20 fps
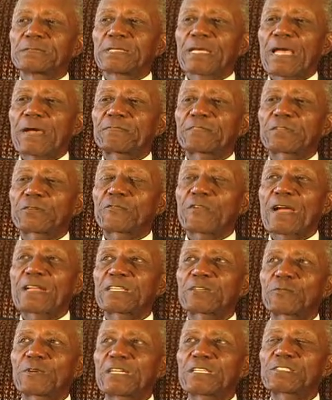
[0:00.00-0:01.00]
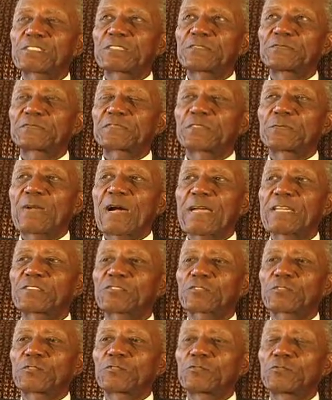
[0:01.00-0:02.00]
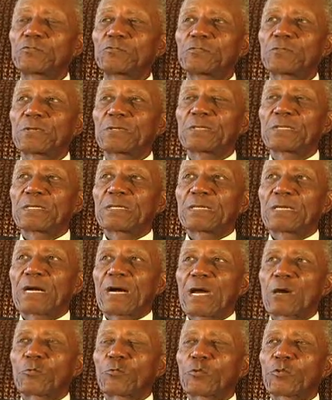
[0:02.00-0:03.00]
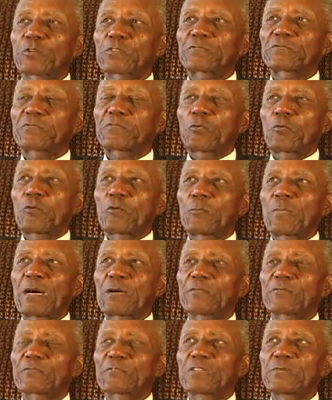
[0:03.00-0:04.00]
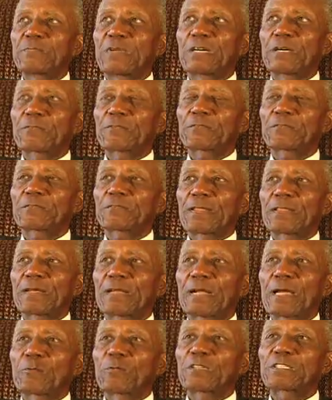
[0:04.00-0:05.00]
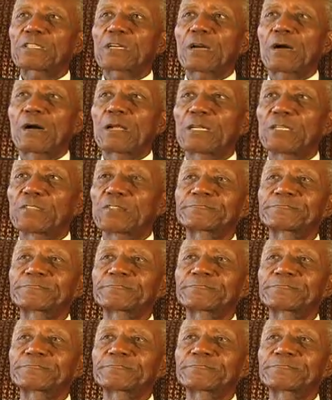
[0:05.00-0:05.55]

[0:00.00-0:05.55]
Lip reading: After graduation from high school, I worked for about 3 months, and then I went to college.